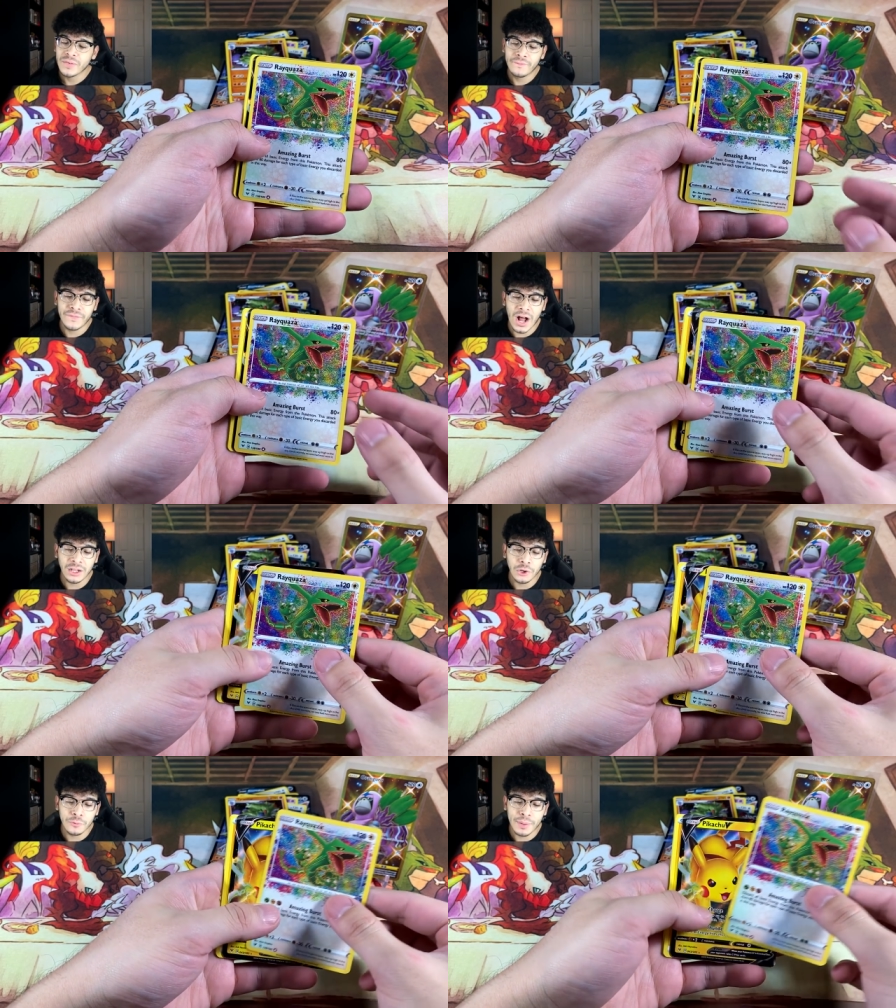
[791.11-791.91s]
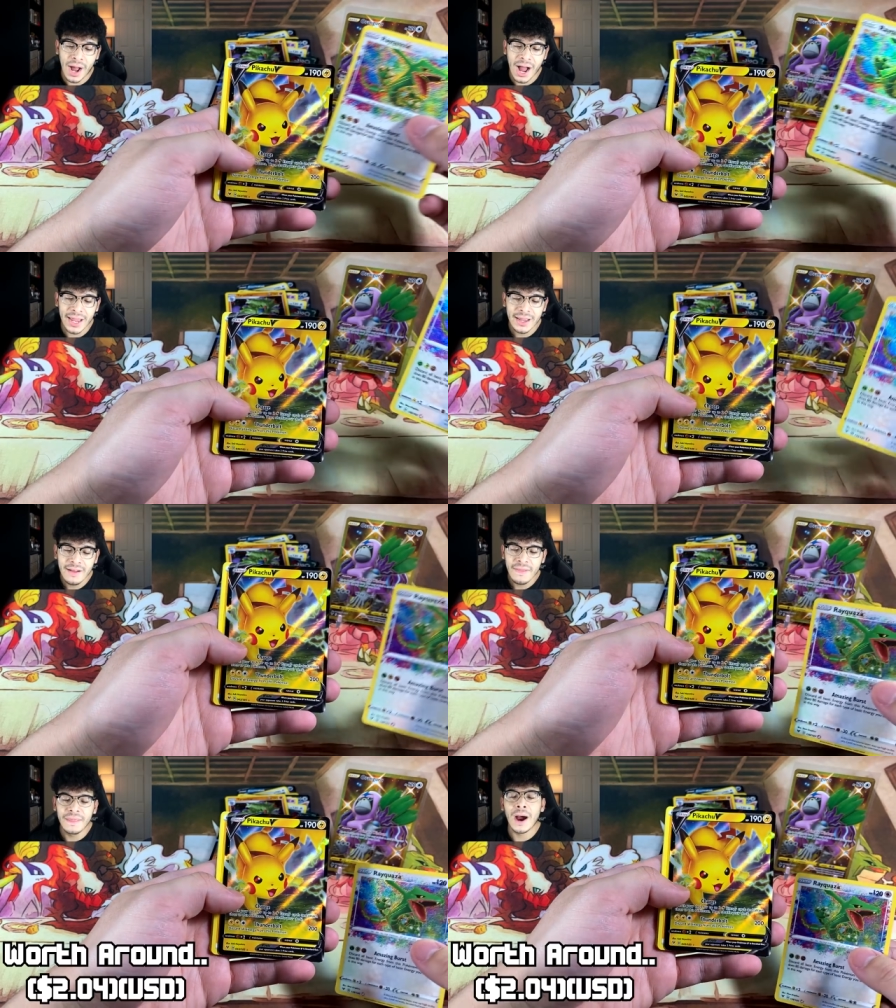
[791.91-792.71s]
followed by
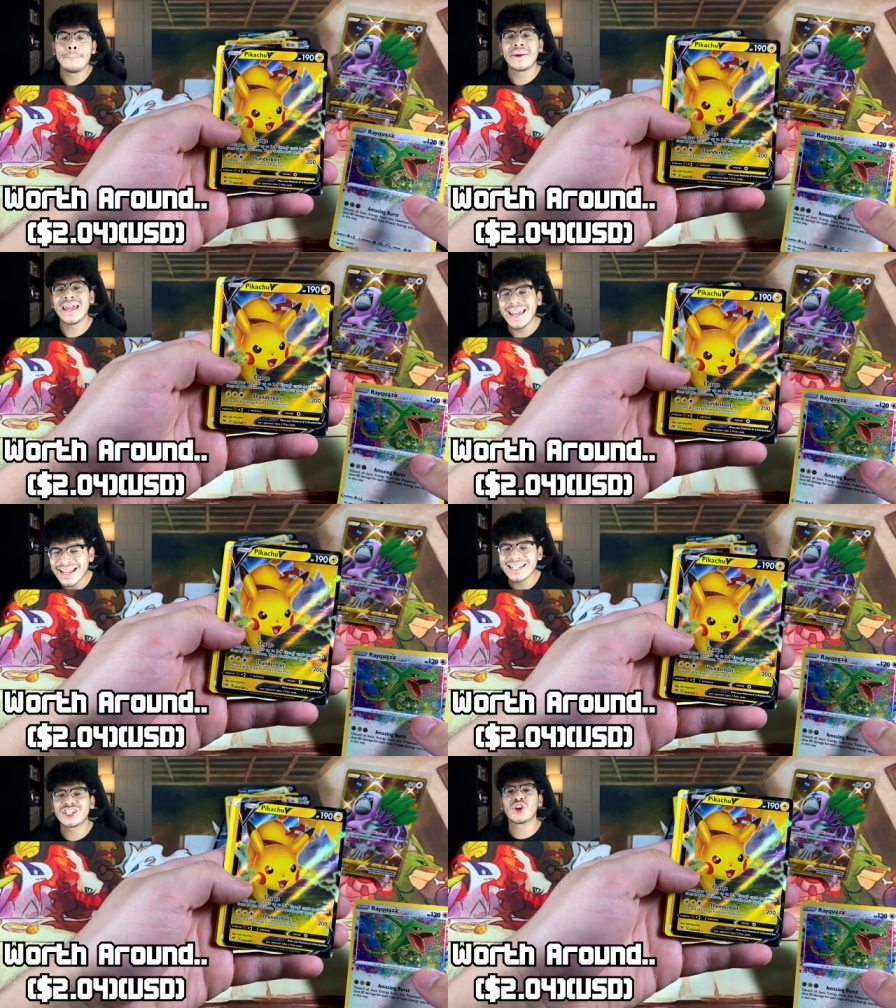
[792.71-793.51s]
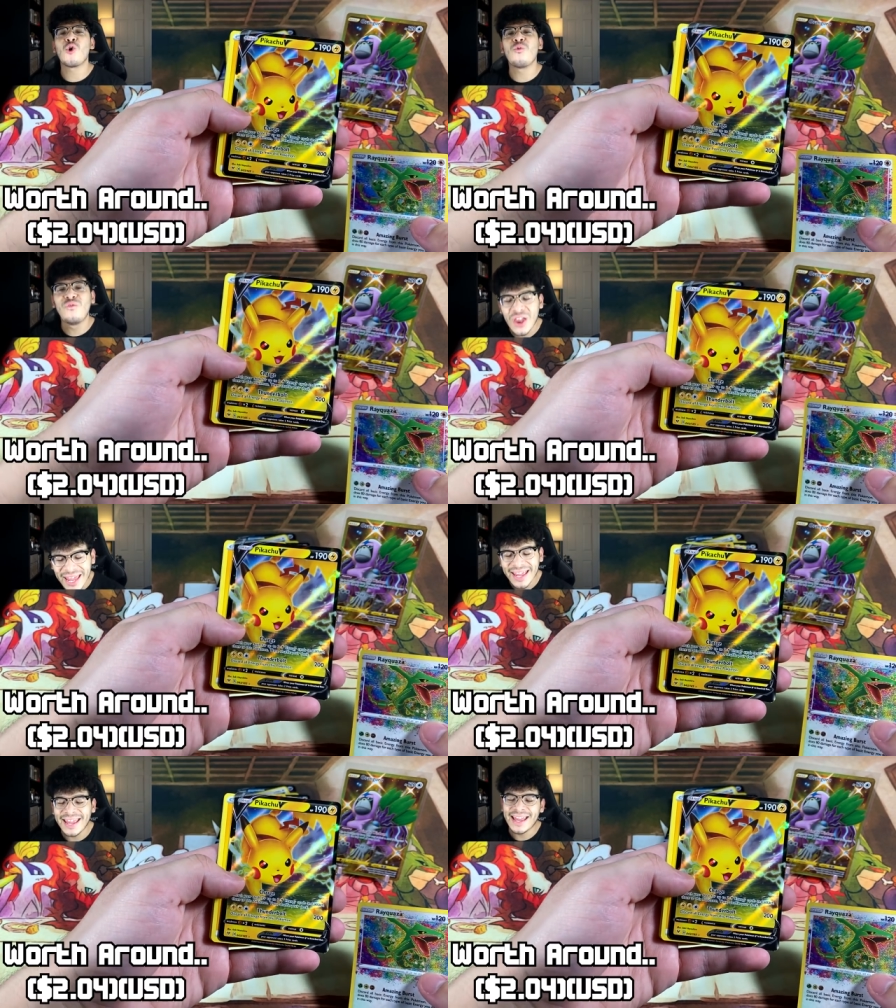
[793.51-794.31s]
the Pikachu
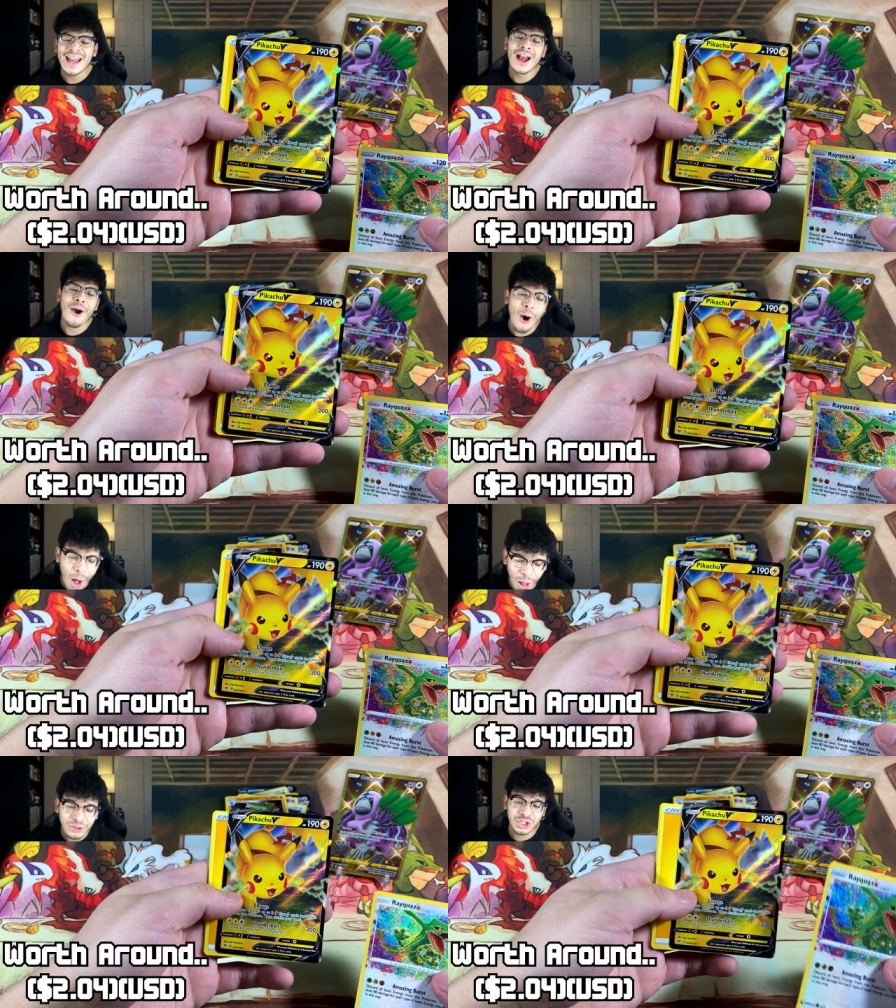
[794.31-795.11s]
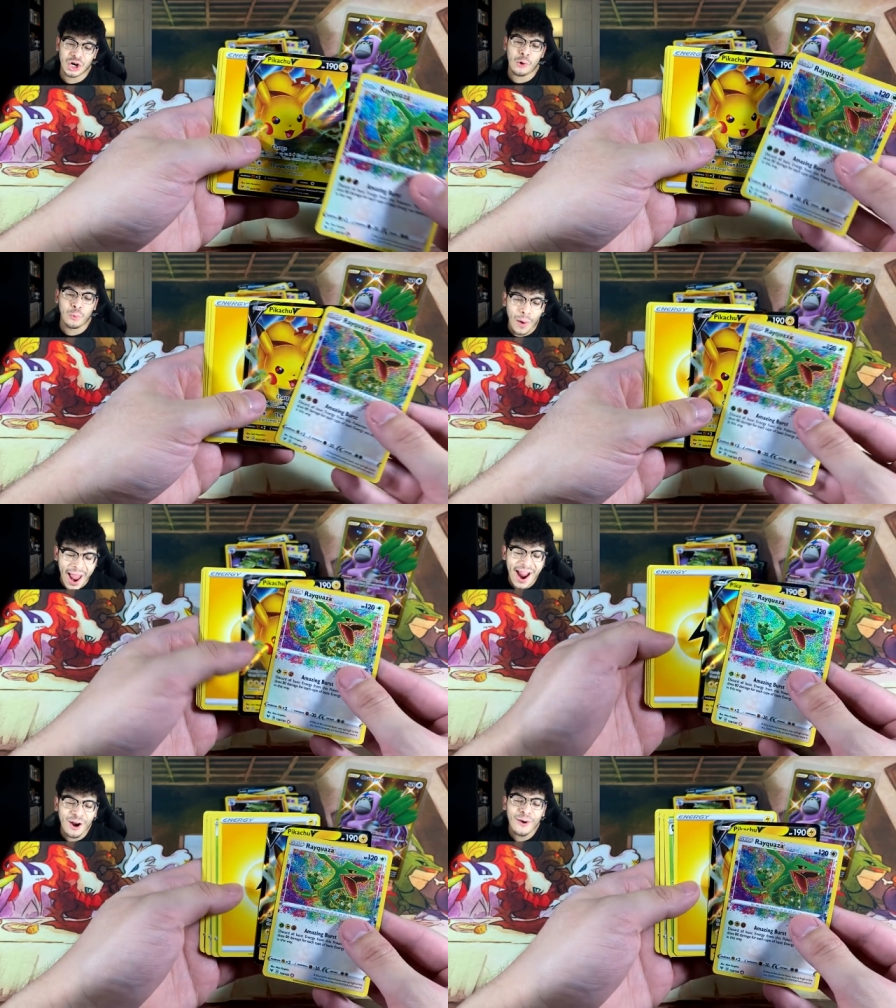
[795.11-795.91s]
V Ultra
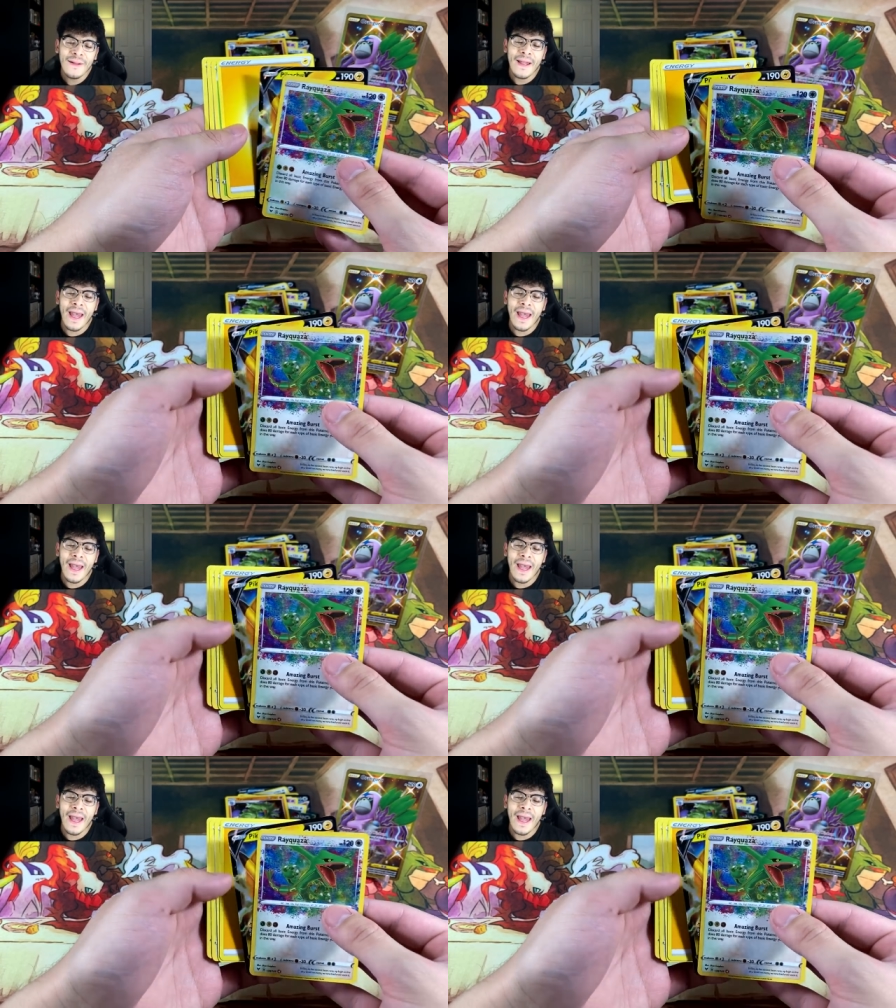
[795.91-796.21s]
Rare.